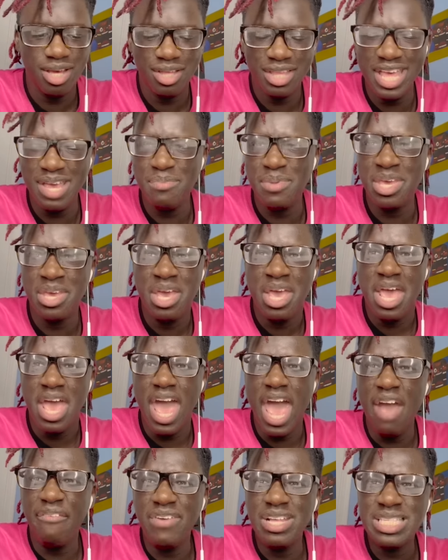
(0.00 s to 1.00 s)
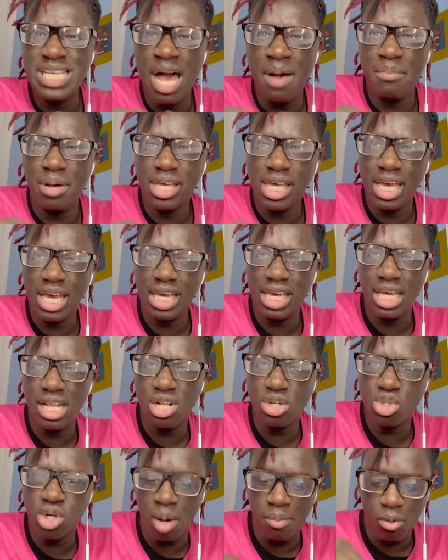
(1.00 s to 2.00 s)
They be, every time a kid get
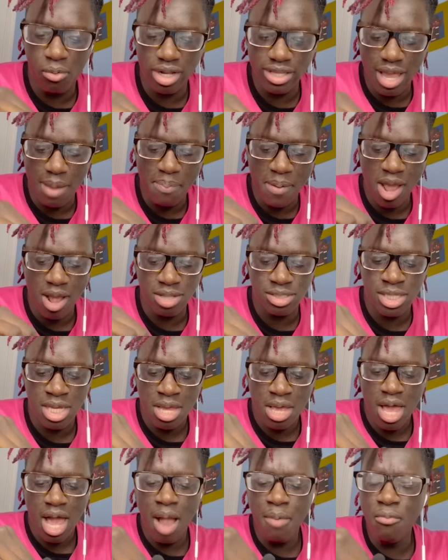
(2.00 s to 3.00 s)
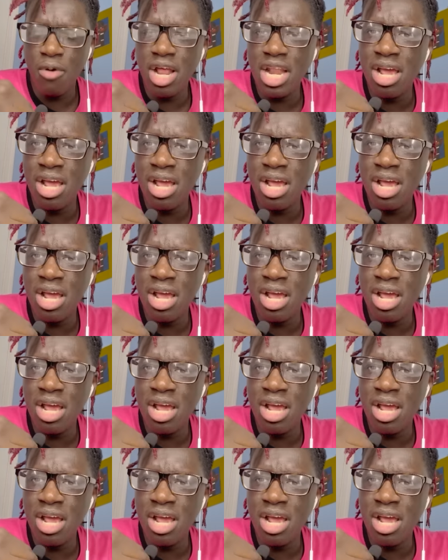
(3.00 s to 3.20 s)
in trouble with their parents, I'm running